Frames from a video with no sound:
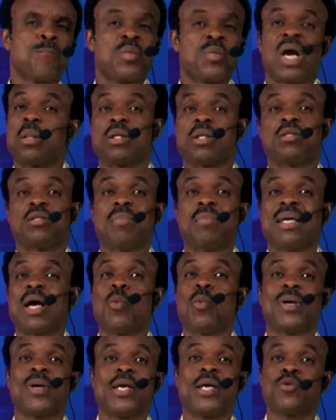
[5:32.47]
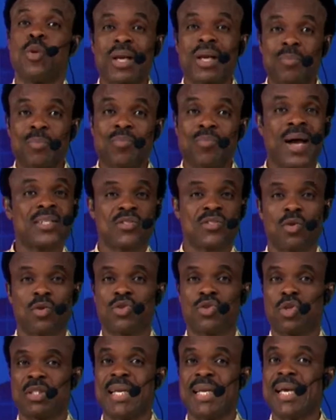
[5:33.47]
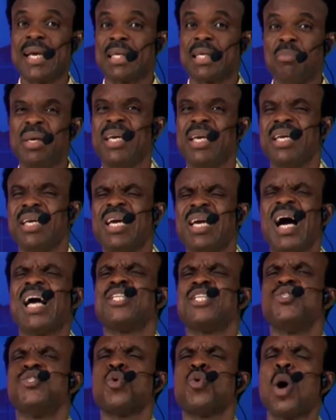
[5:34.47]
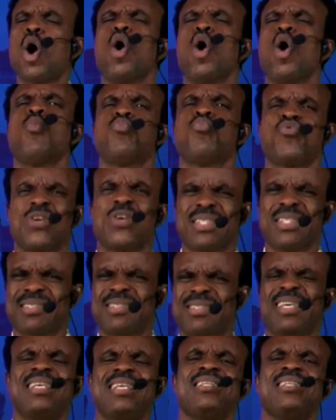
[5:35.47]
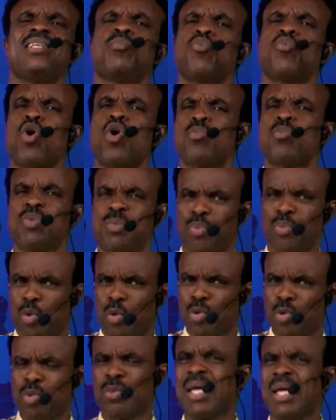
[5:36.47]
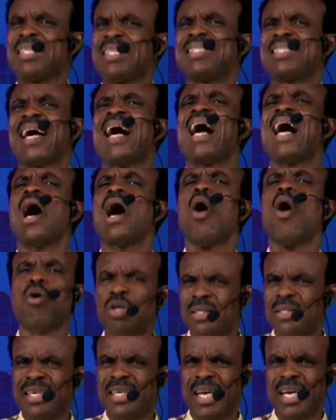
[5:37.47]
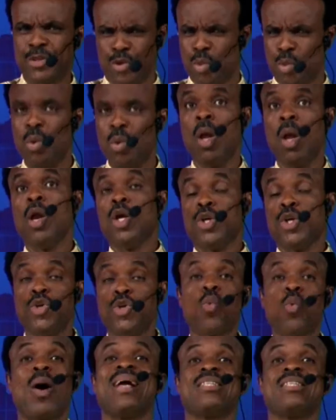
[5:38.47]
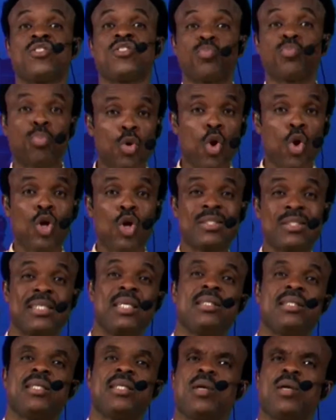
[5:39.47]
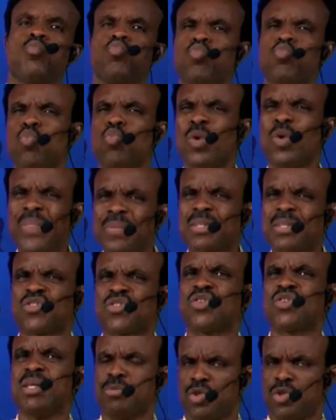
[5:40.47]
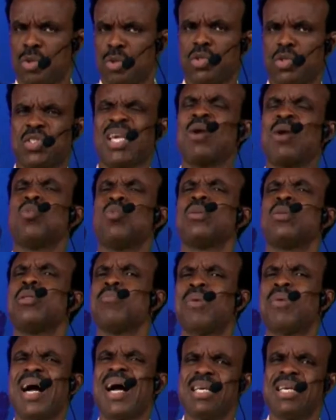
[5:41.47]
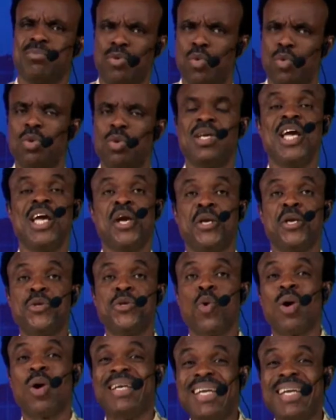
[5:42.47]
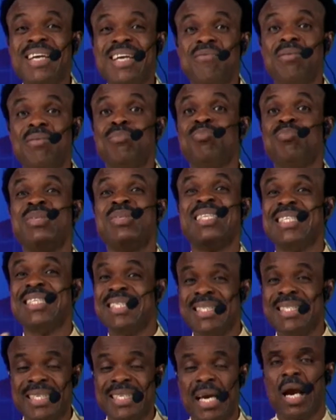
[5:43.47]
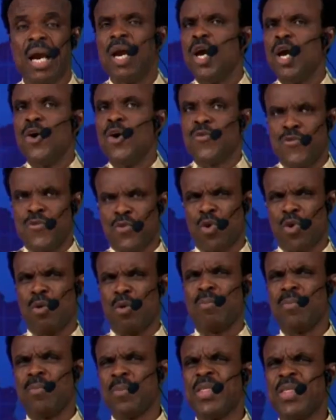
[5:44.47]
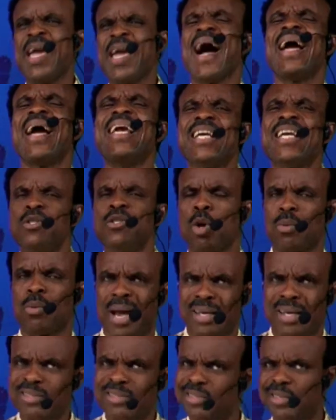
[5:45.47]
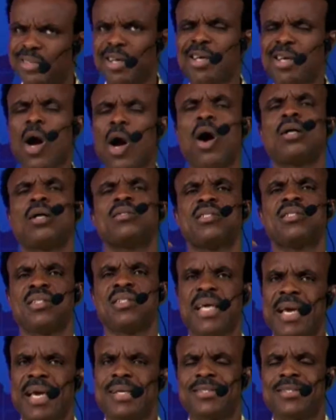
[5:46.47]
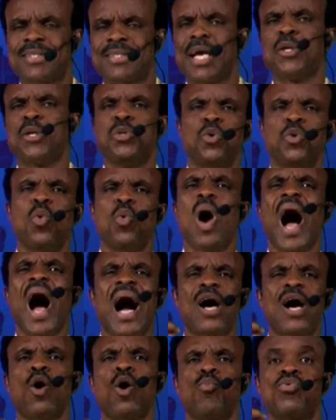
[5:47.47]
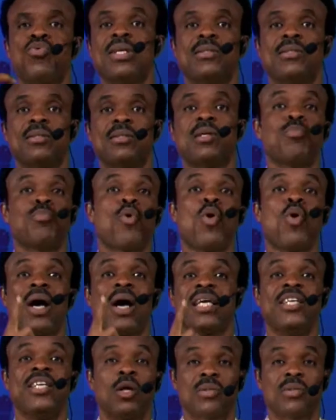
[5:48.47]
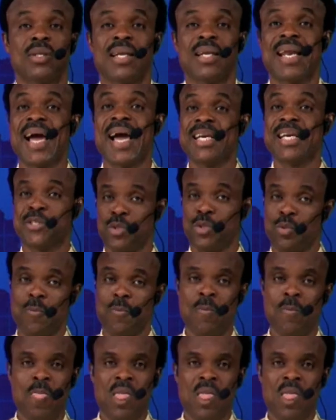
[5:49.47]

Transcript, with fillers: It doesn't matter whether you are a pastor just like me and you are oppressing the poor people that are under you. You are exploiting them with the scriptures and with the Bible. You are living big from their ignorance. God says that you are oppressing the poor and he doesn't like you.